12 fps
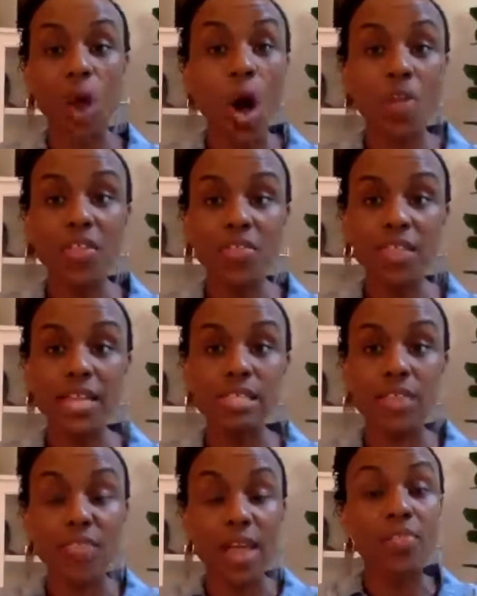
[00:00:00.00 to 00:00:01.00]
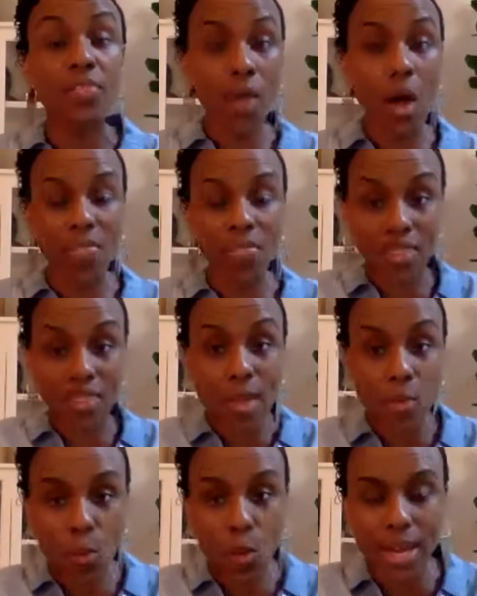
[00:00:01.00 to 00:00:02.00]
all the things that they thought they
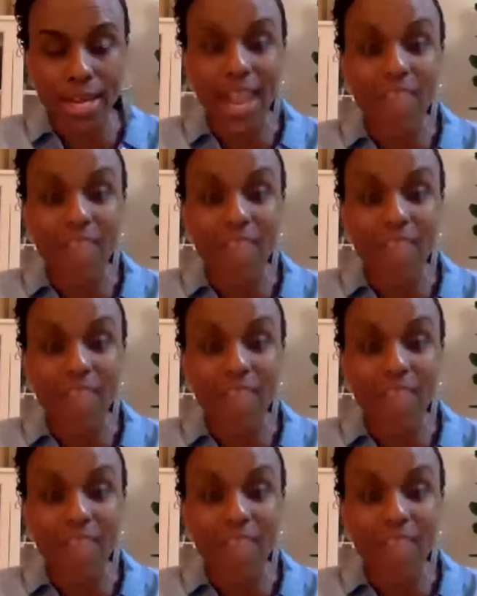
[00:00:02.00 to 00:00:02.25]
wanted,